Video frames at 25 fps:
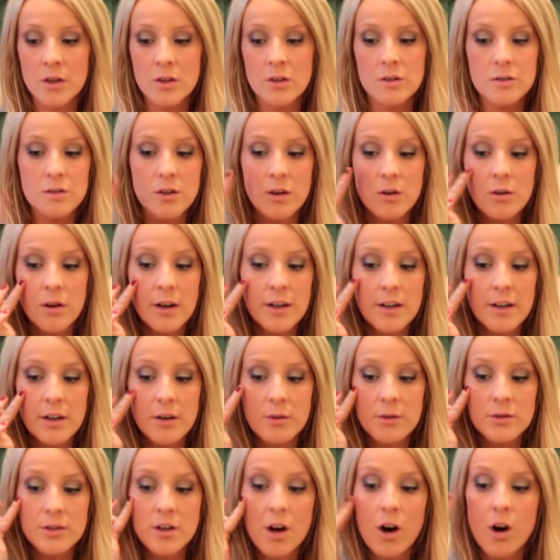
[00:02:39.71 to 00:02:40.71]
so I don't
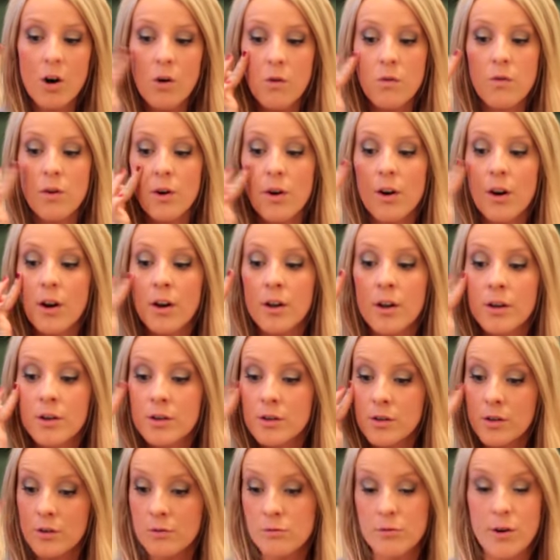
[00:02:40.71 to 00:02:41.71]
want to over
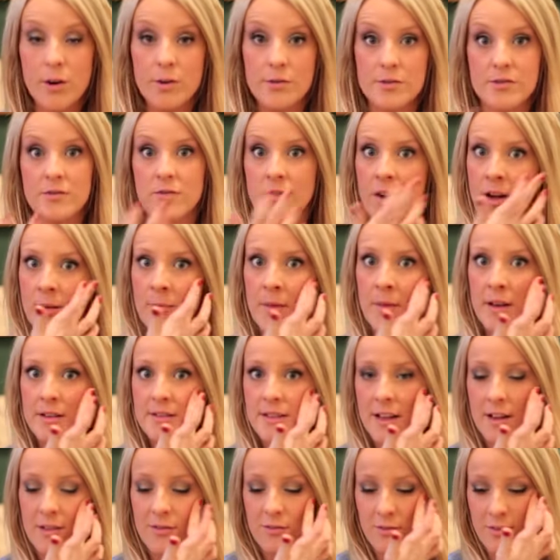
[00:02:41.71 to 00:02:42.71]
rosify
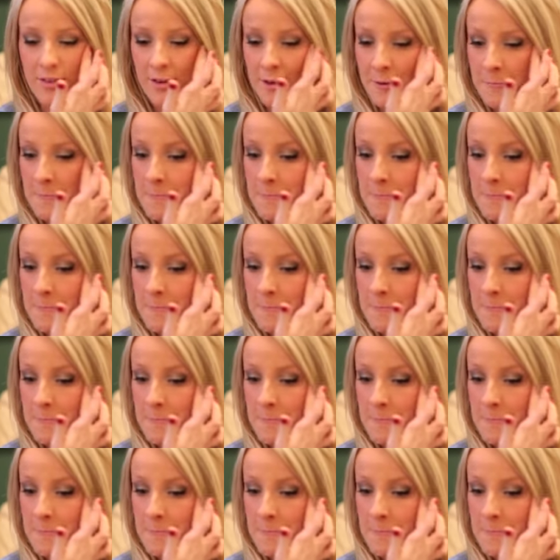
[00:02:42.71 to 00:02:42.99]
myself.